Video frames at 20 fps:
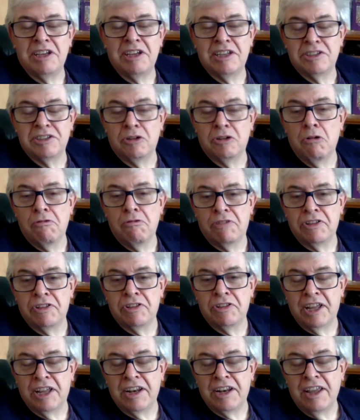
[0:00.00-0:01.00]
It's an
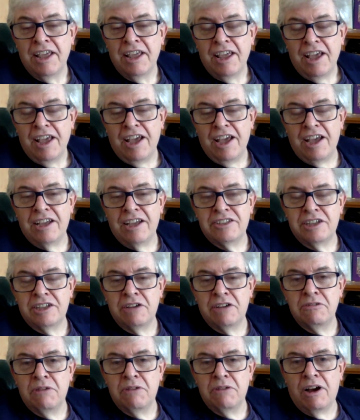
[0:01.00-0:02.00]
orphan then.
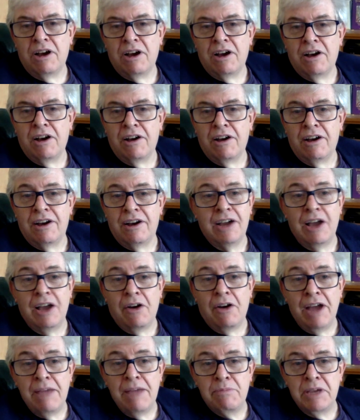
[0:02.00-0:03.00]
So
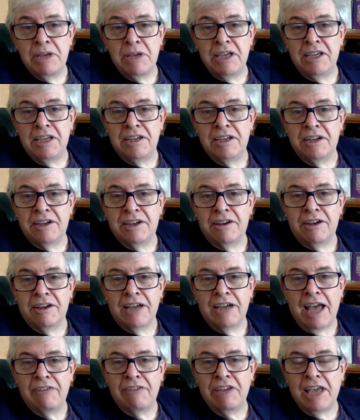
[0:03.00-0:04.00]
I being
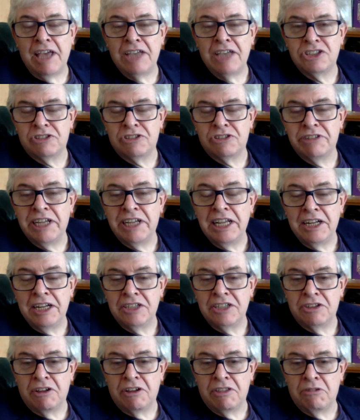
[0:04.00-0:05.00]
having estuary
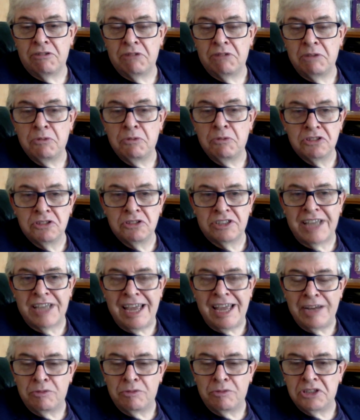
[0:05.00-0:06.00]
English, I thought it was
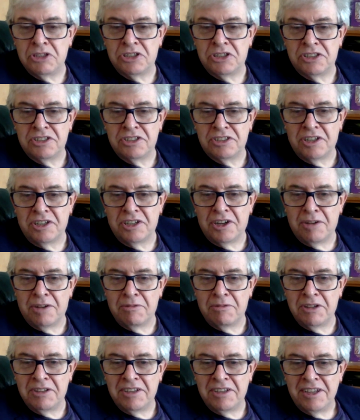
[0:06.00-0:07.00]
sandwich to start
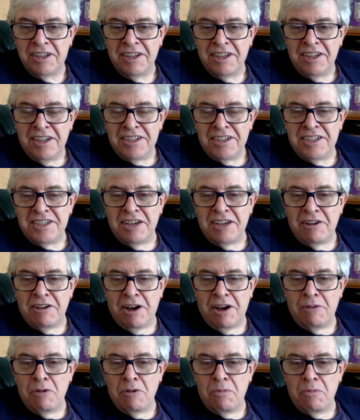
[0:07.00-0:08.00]
with. So
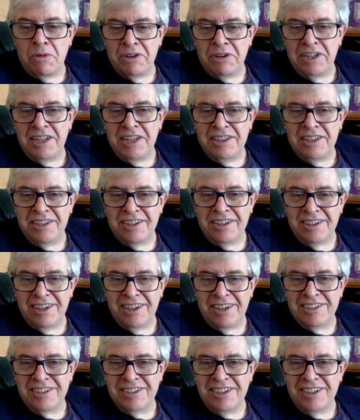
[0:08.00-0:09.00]
I will put it in
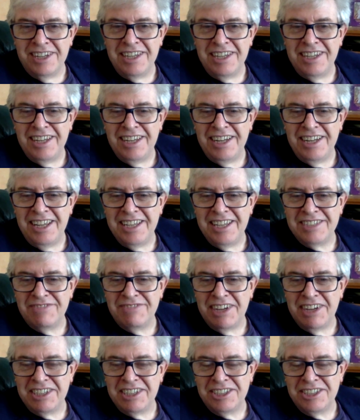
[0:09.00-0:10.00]
as a link in here to
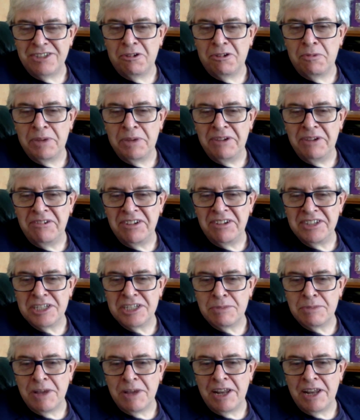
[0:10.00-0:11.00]
make sure people can
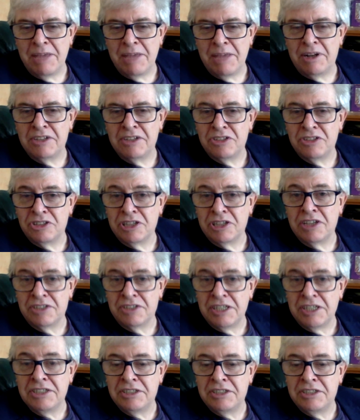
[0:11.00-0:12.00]
spell it. But as you say, it's
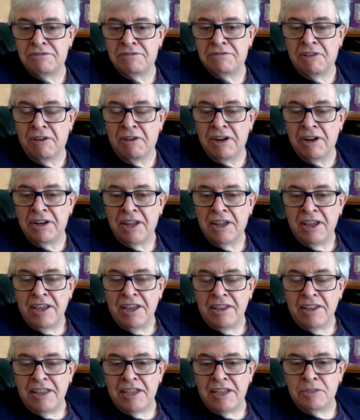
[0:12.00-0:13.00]
easy to find.
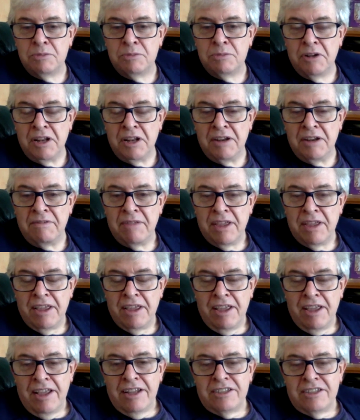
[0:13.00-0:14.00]
That's brilliant.
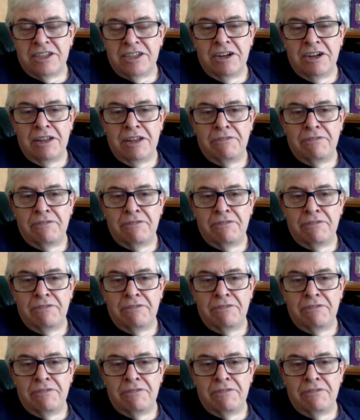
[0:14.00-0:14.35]
Turning